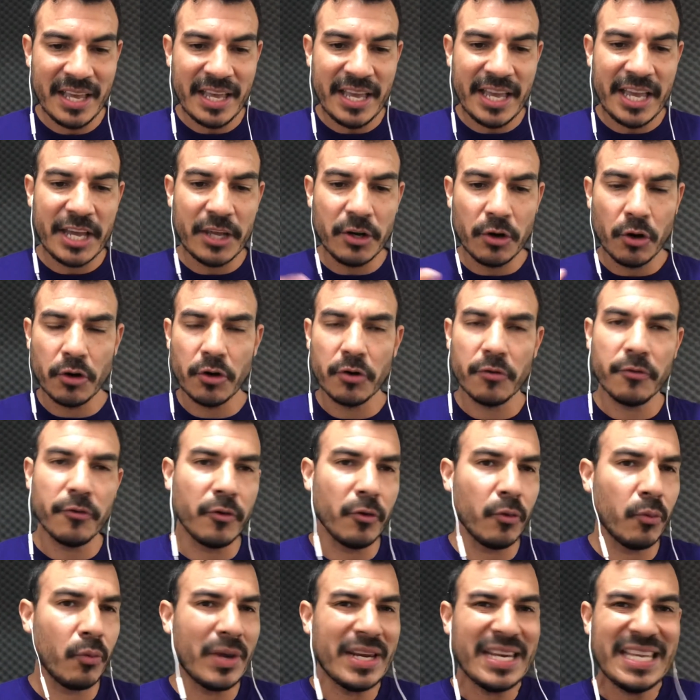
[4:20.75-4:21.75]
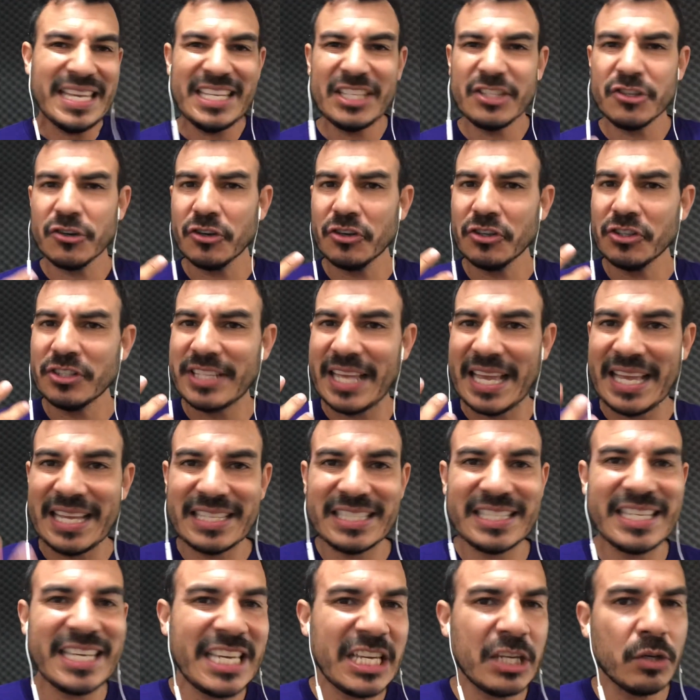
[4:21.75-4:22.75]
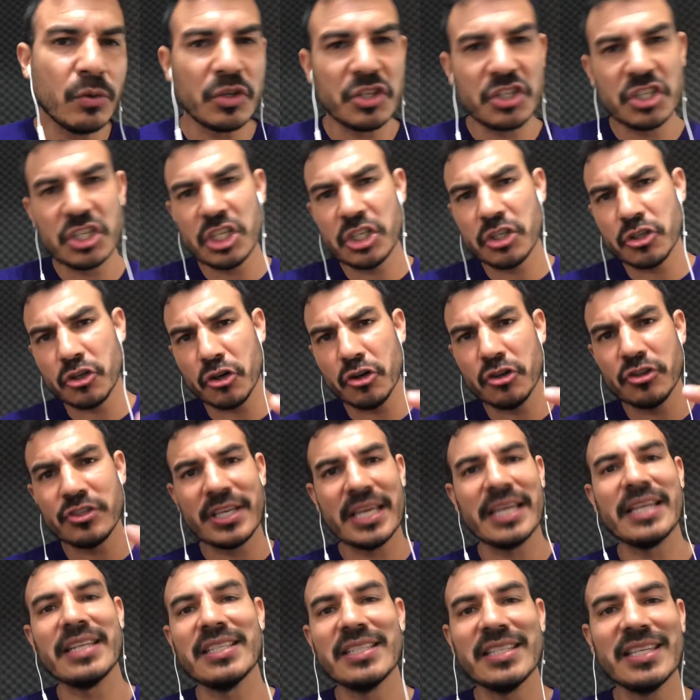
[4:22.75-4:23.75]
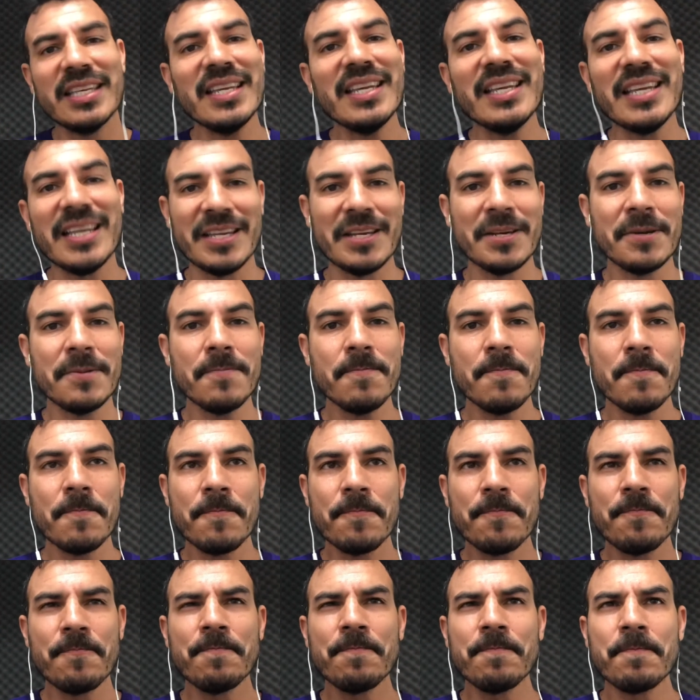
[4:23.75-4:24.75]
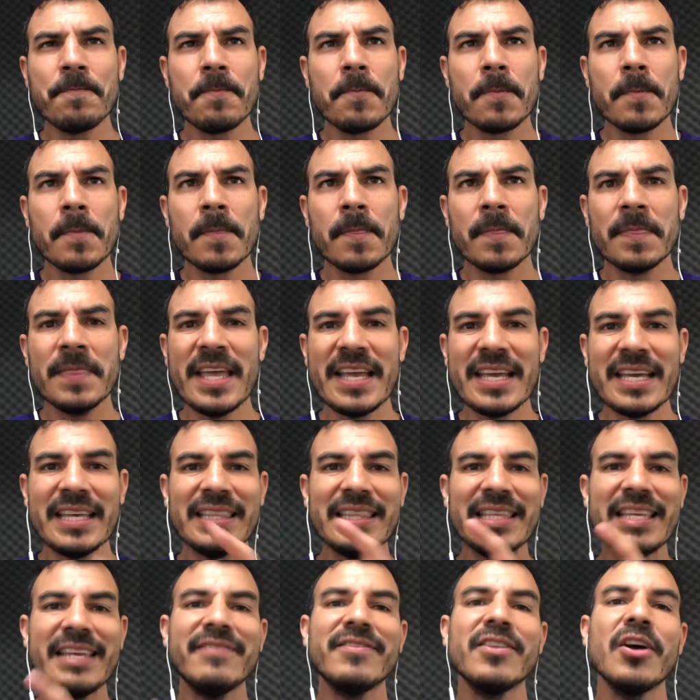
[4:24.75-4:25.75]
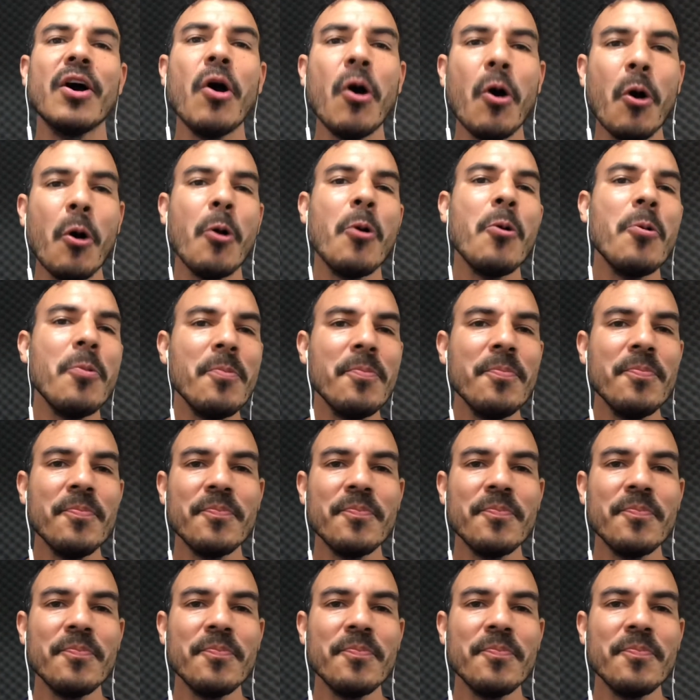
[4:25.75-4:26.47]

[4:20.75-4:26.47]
in order for when he turns 18, when she turns 18, they can leave the home,